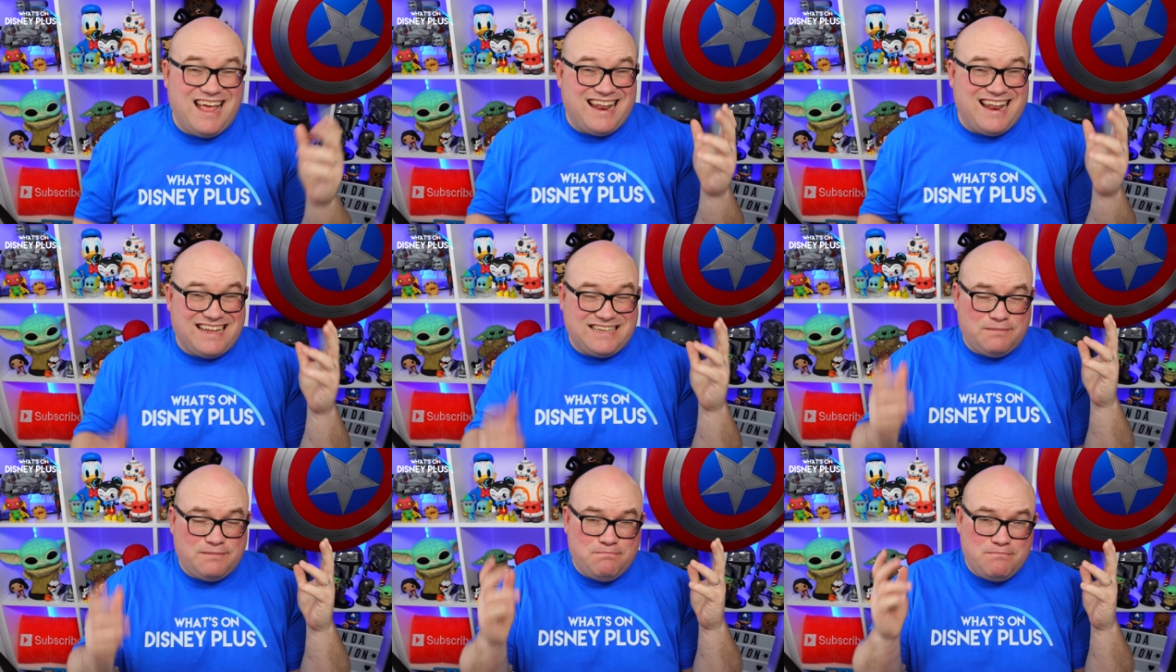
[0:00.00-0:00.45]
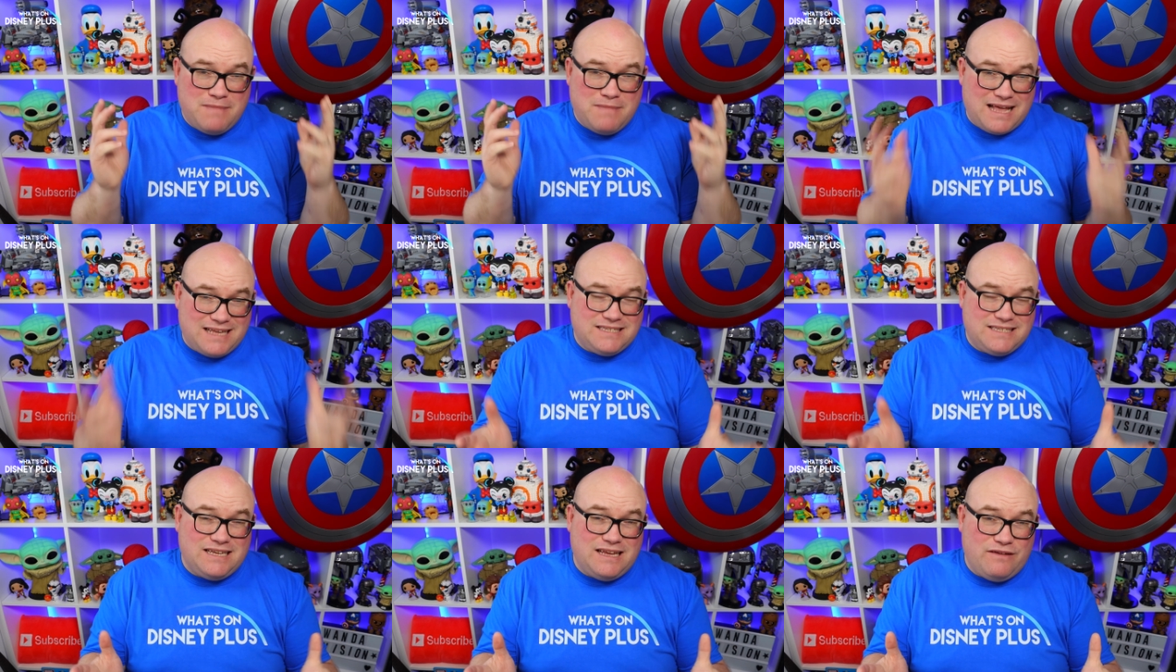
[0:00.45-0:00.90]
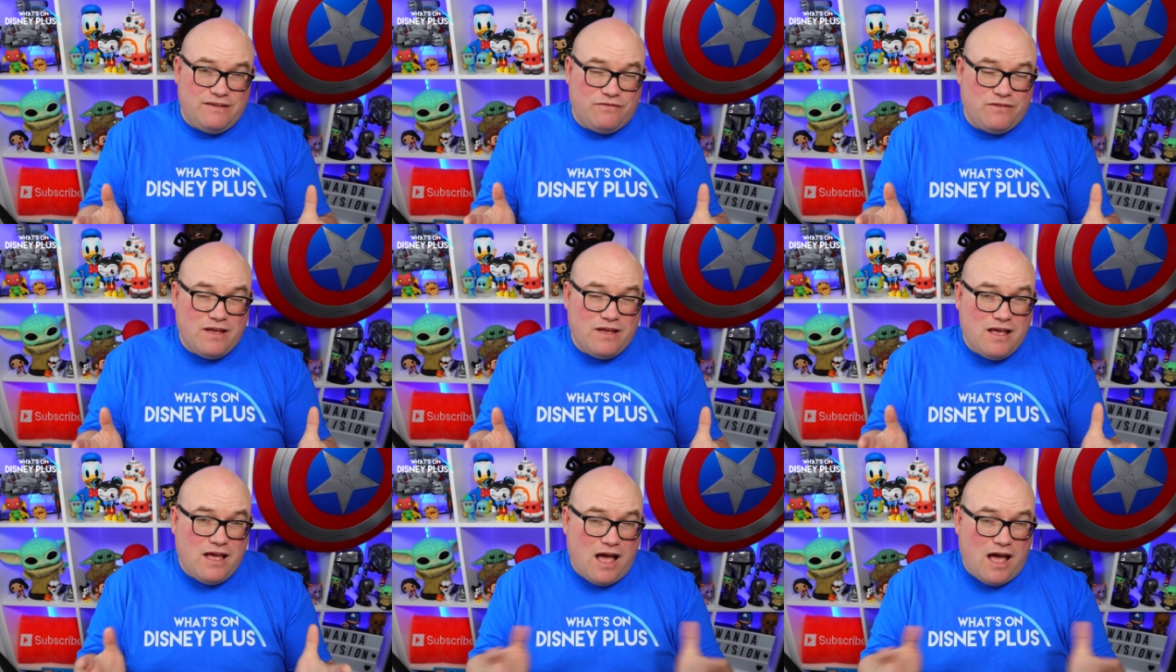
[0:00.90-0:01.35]
That's massive
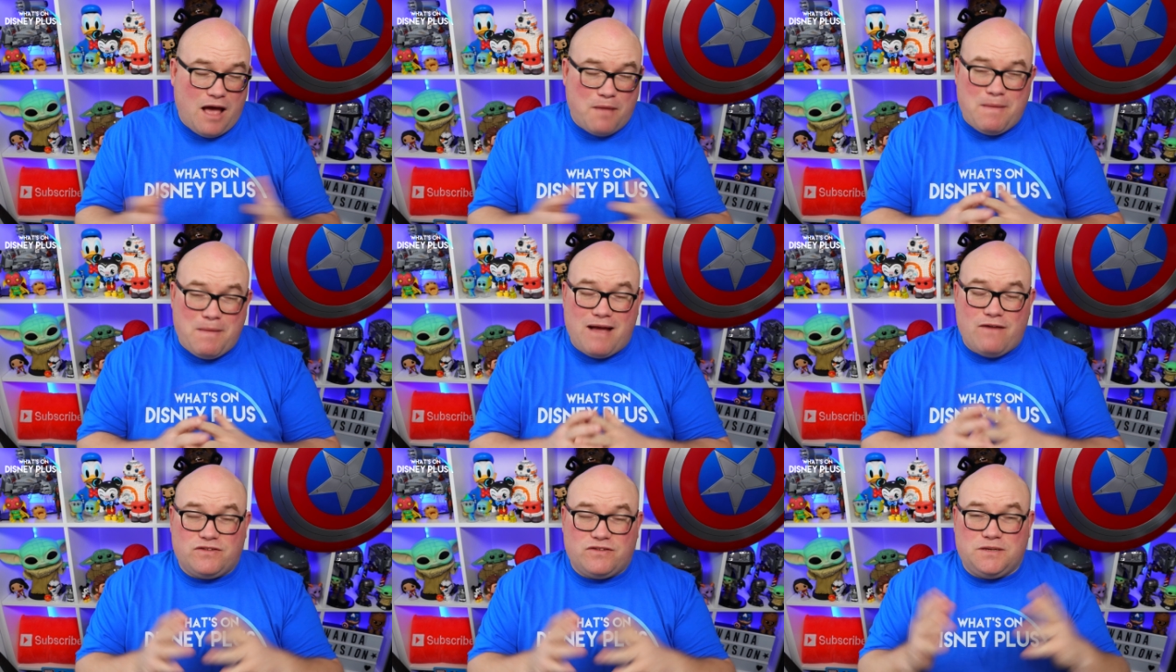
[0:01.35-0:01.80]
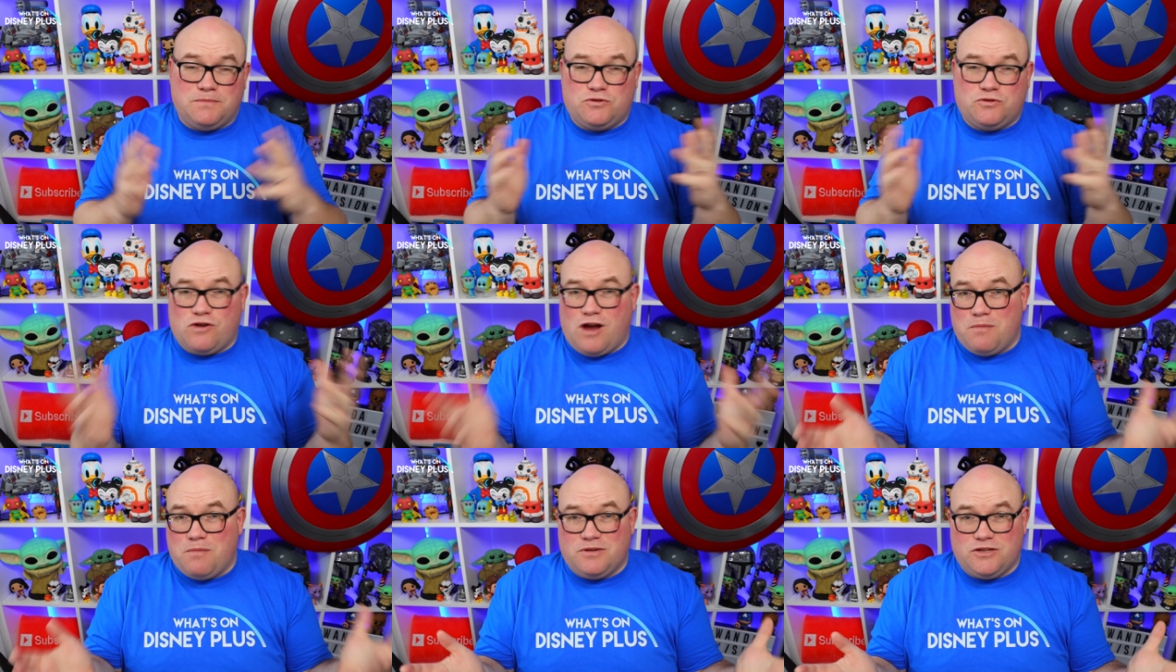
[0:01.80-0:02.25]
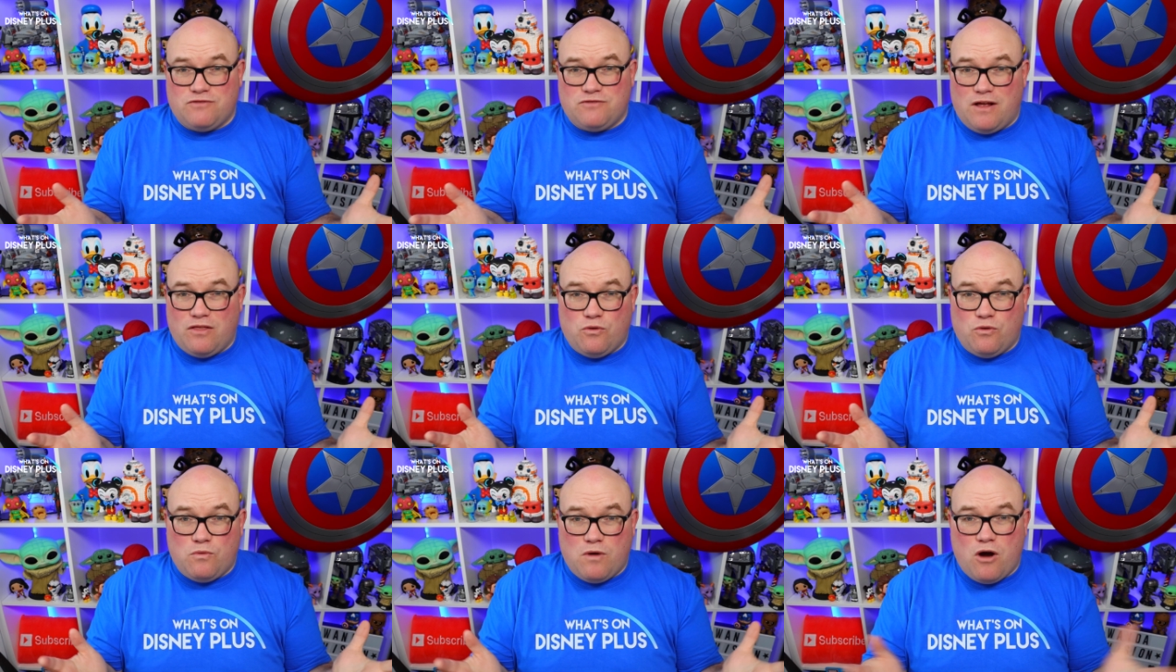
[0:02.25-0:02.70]
amount of subscribers
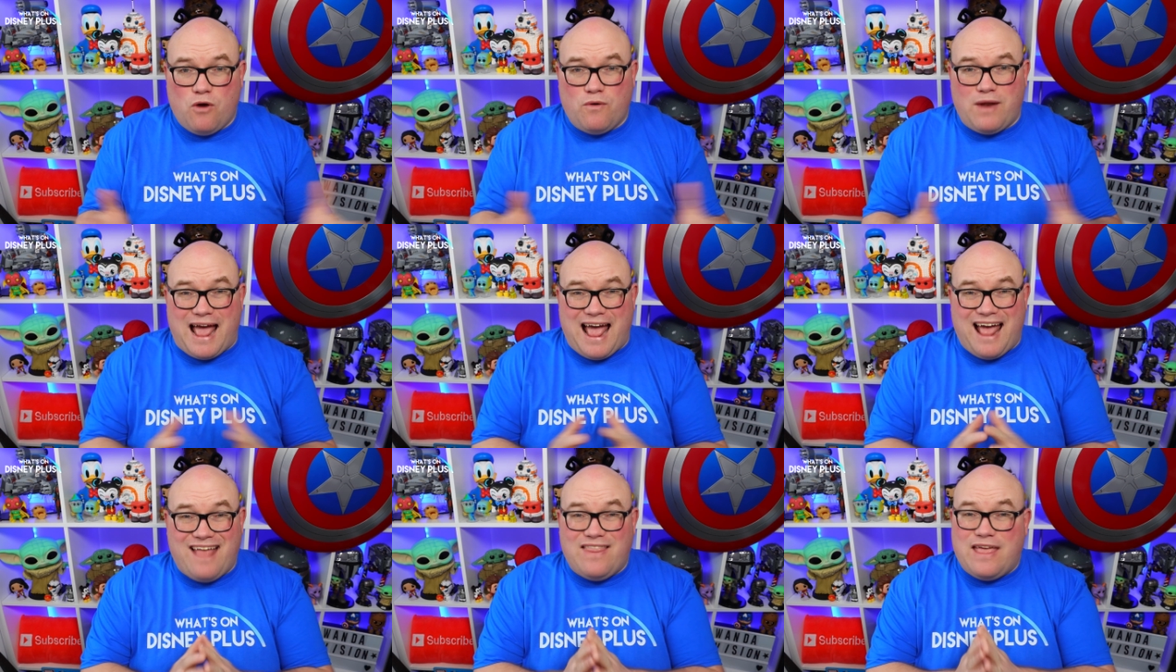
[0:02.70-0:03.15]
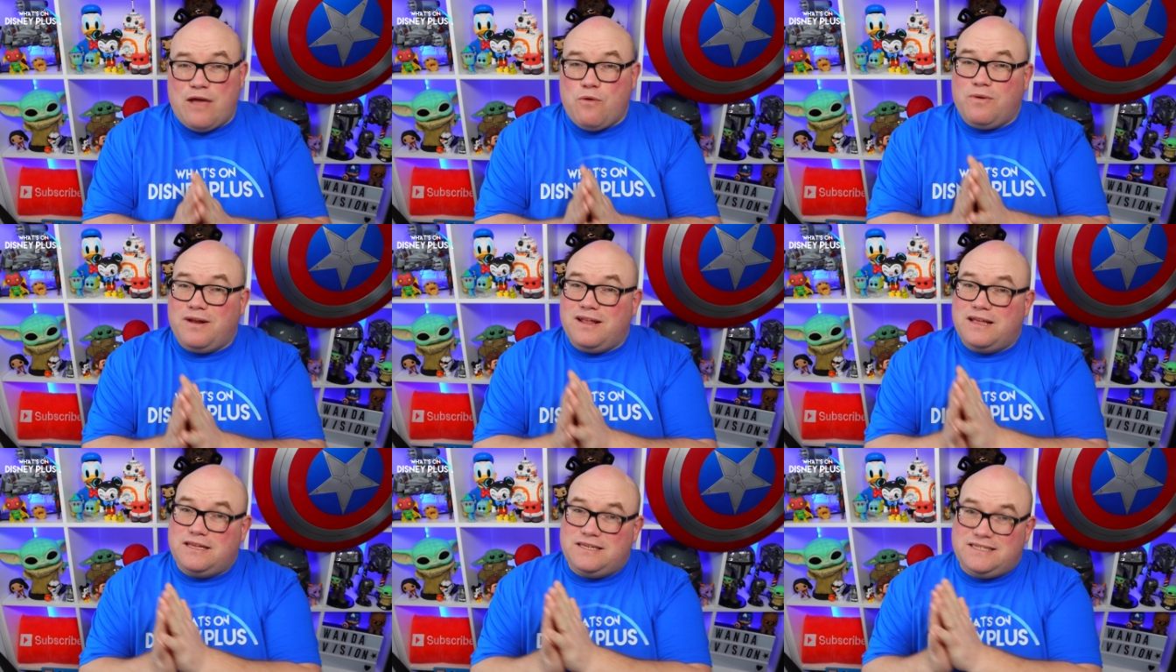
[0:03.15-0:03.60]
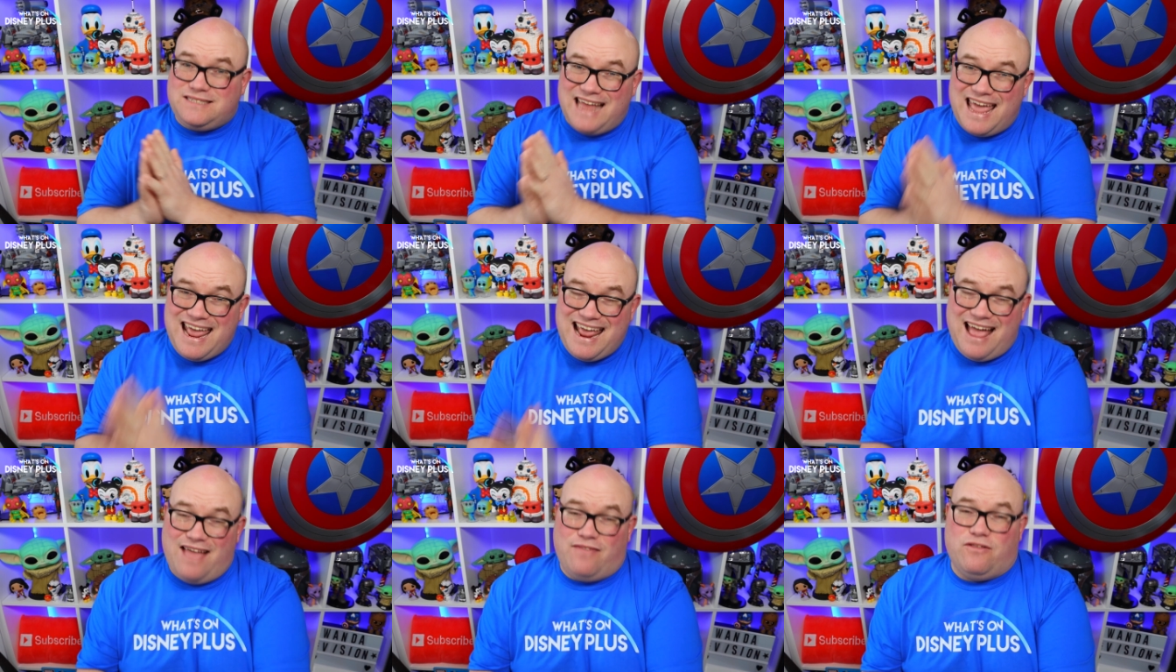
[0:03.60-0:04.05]
around the world and they want to
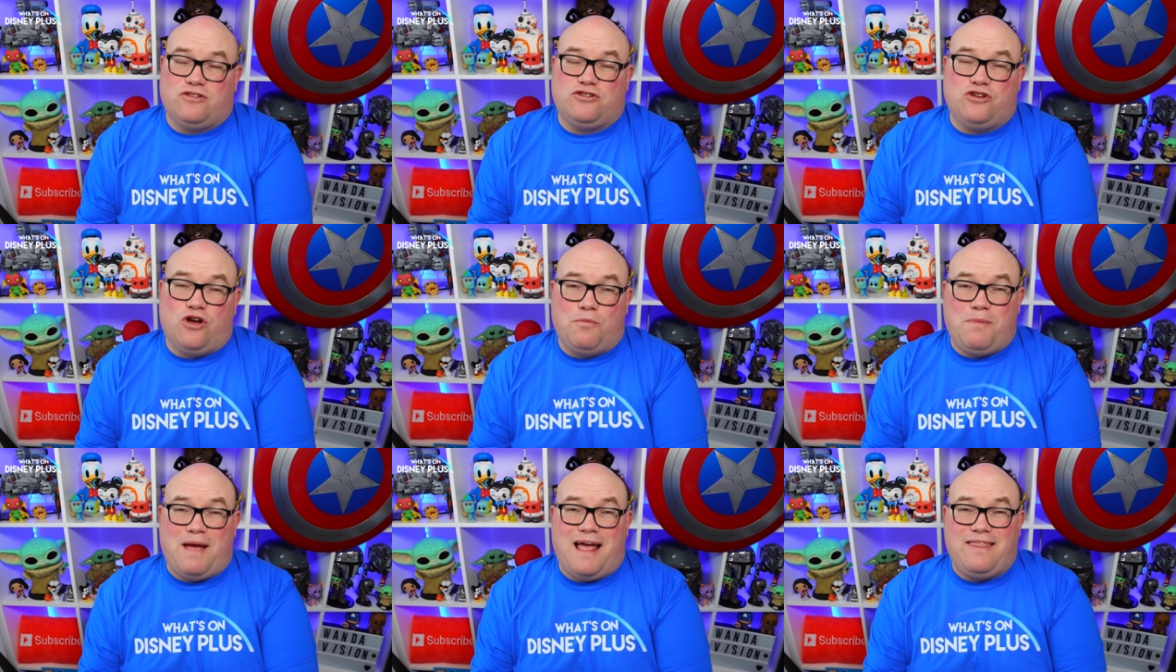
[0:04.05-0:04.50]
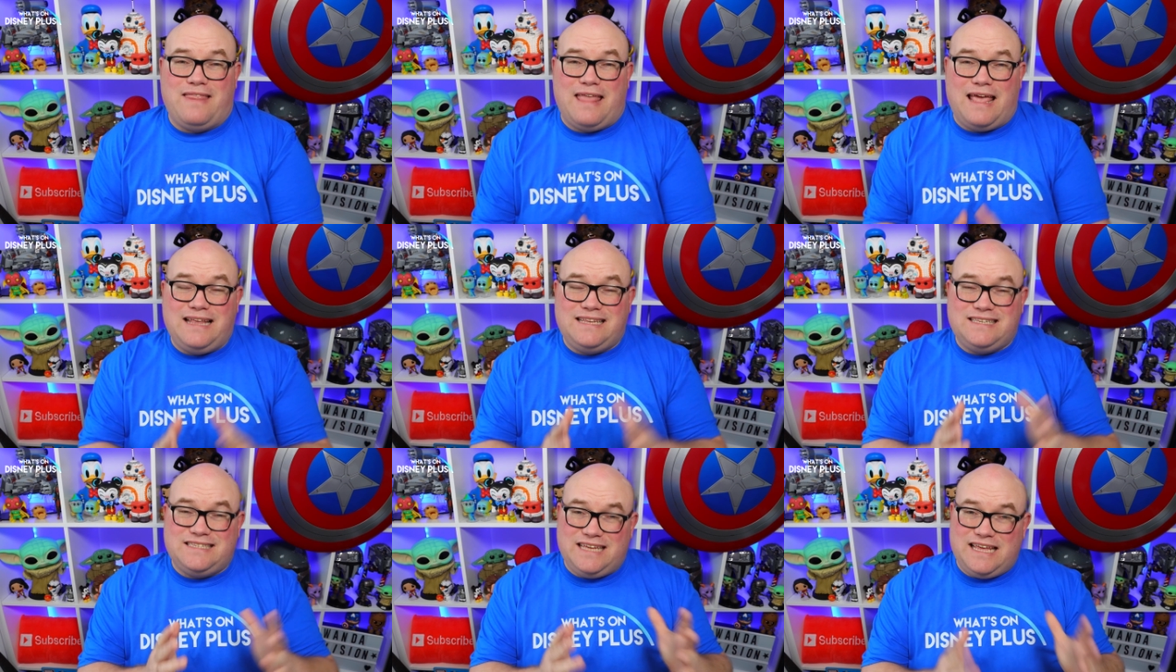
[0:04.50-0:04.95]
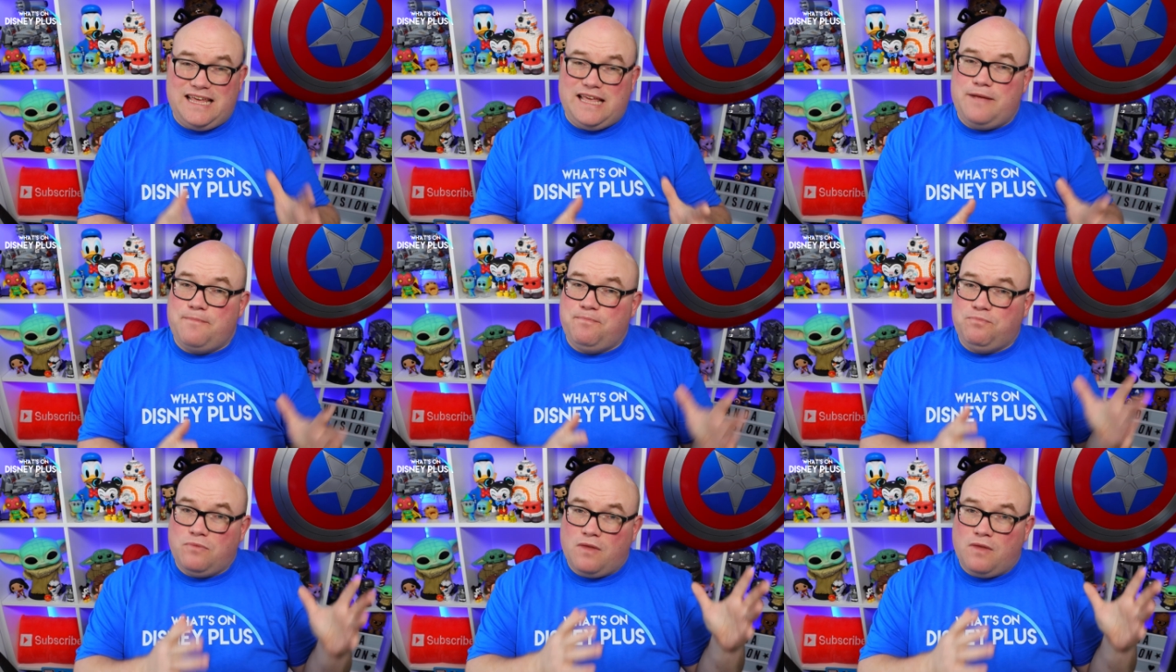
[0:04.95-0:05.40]
stay at the top and they see